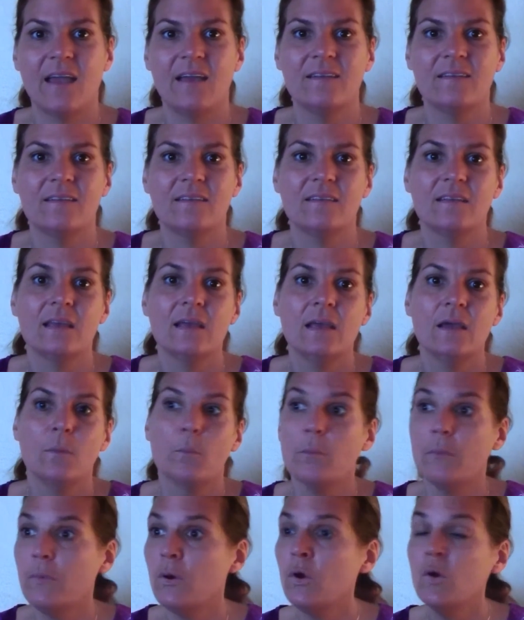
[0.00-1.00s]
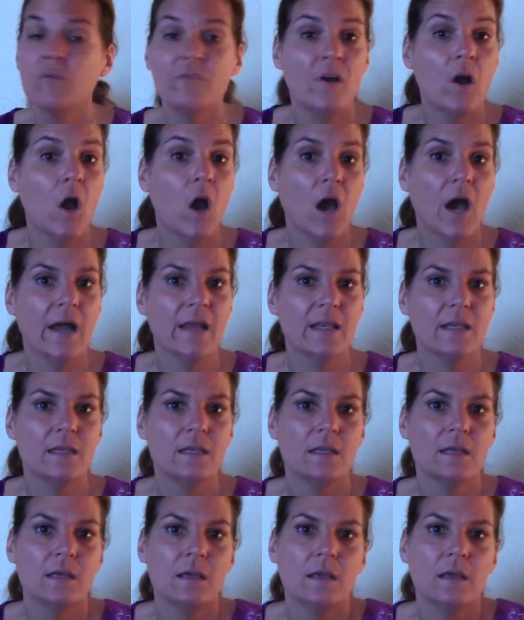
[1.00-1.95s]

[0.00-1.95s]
and move on,